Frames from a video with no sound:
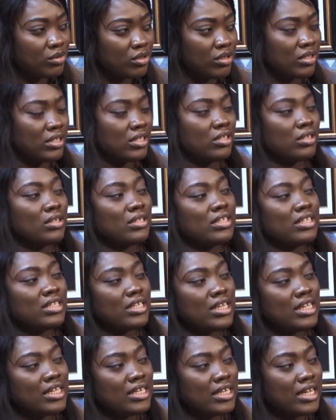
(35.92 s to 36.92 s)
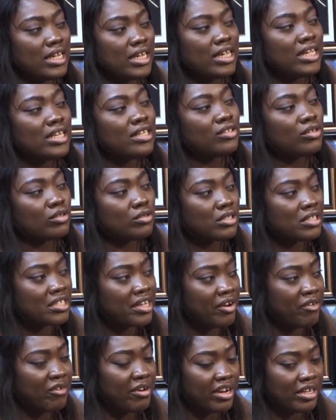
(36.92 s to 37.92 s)
able to succeed in those
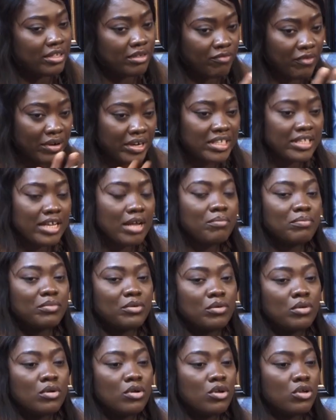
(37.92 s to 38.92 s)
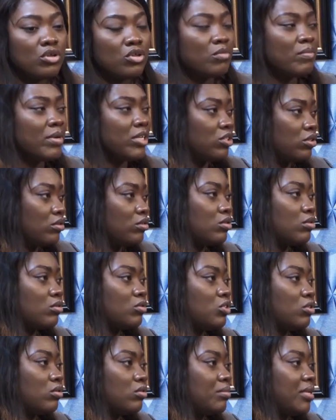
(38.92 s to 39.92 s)
areas. For example, you mentioned
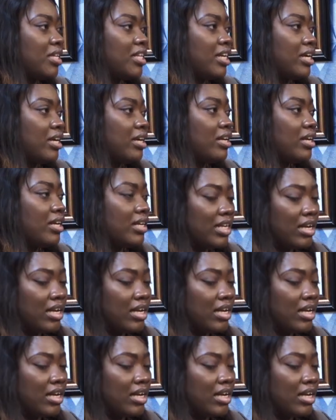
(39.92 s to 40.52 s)
social media.